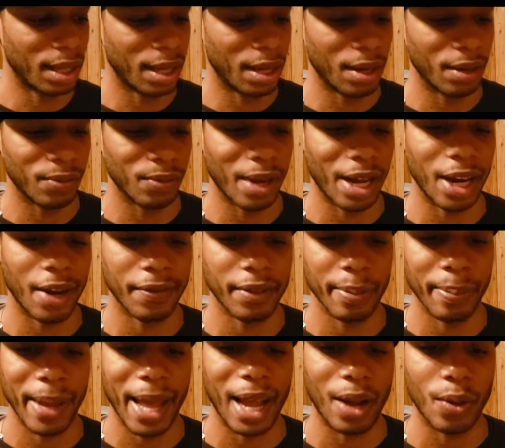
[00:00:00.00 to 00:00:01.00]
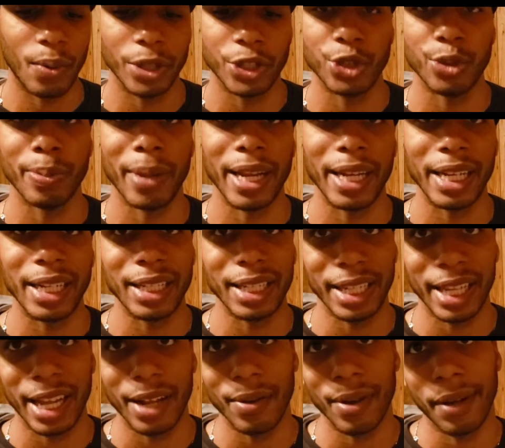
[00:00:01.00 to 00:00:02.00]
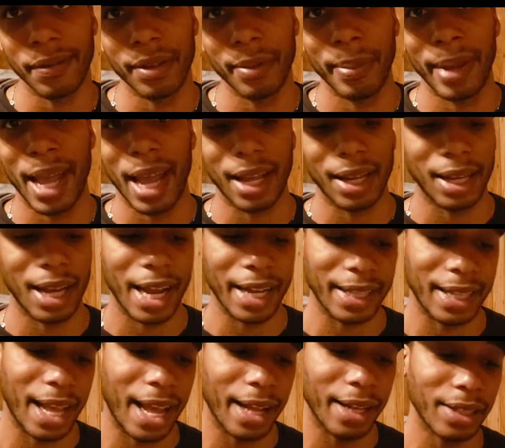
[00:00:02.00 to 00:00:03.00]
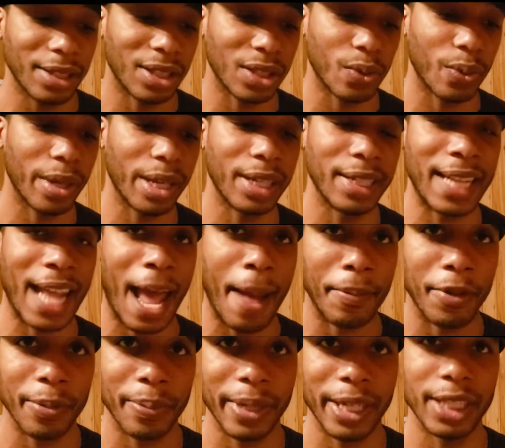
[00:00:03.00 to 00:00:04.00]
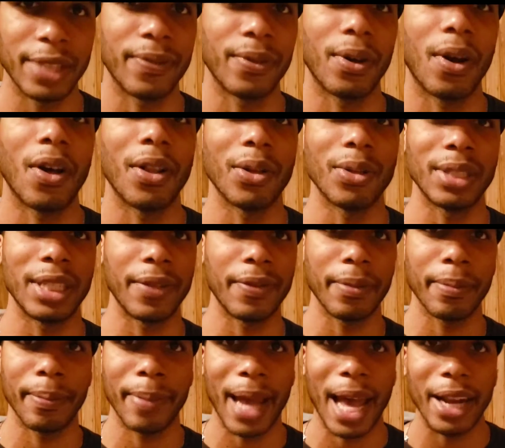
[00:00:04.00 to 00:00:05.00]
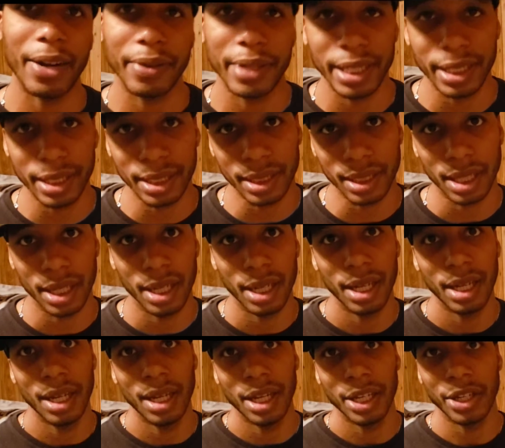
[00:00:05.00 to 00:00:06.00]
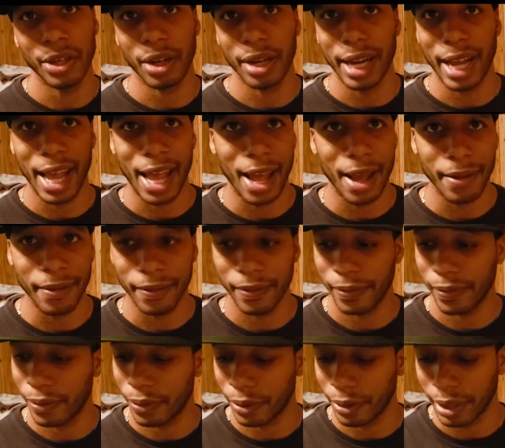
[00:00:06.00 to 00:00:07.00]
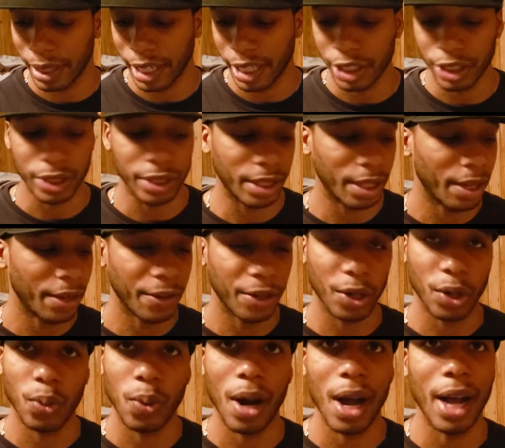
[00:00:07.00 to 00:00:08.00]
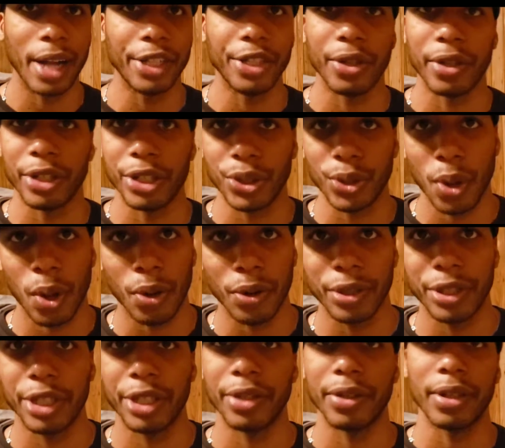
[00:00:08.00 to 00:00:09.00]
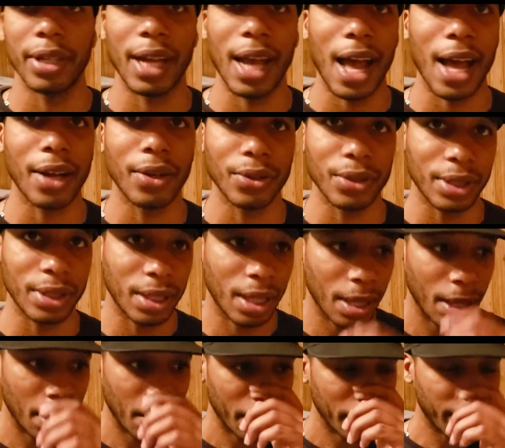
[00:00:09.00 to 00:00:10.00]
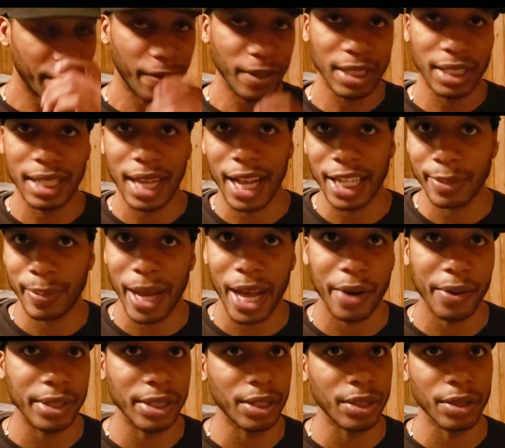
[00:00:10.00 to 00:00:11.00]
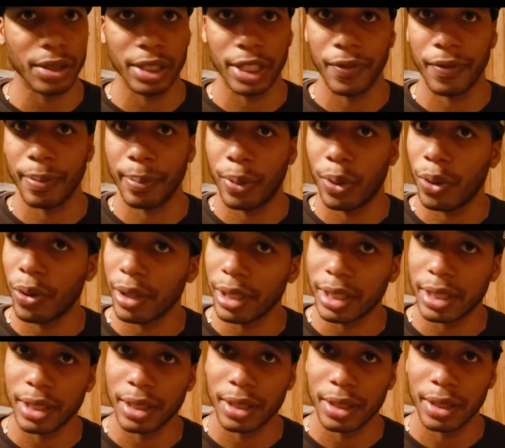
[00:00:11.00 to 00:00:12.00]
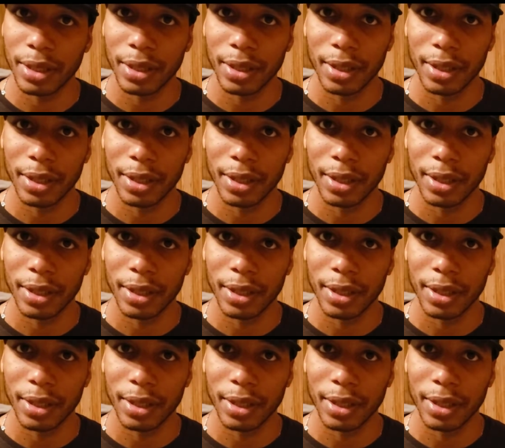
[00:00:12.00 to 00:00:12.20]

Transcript: right off the back, what you may need to get right off the back, like that squid adapter piece for all those different batteries you're gonna have for each, your quad, to your controller, to your goggles, different size batteries, different ports,